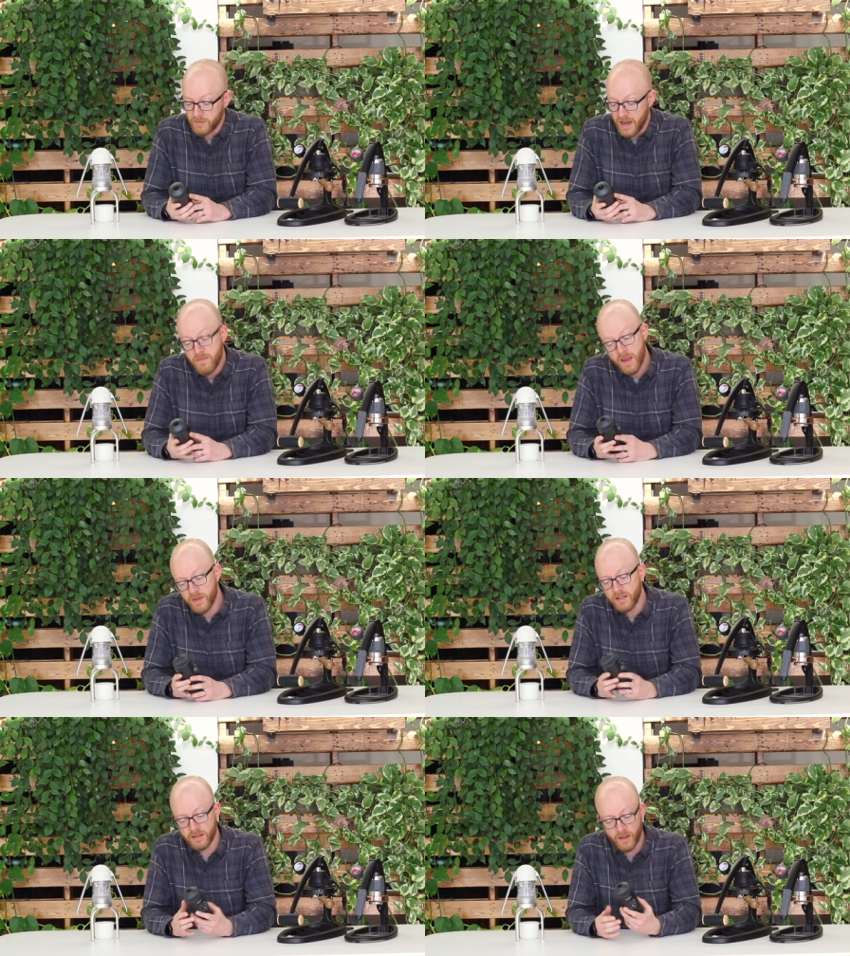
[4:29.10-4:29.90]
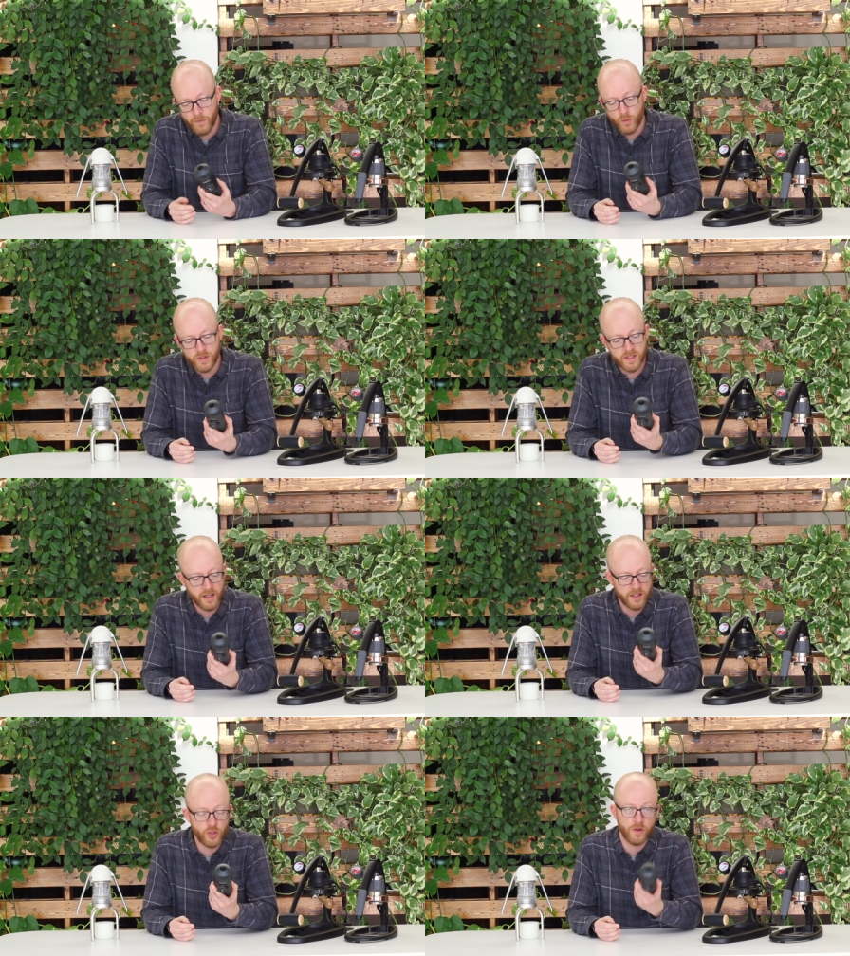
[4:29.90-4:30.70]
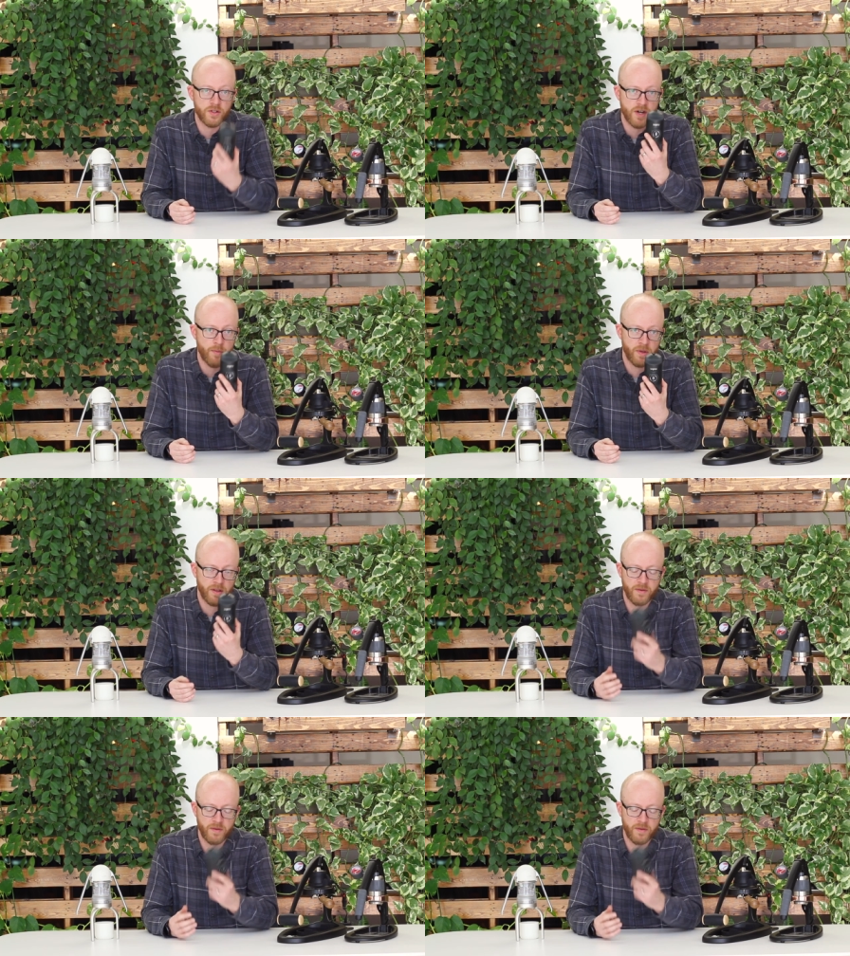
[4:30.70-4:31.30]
and maybe if it was like a short trip,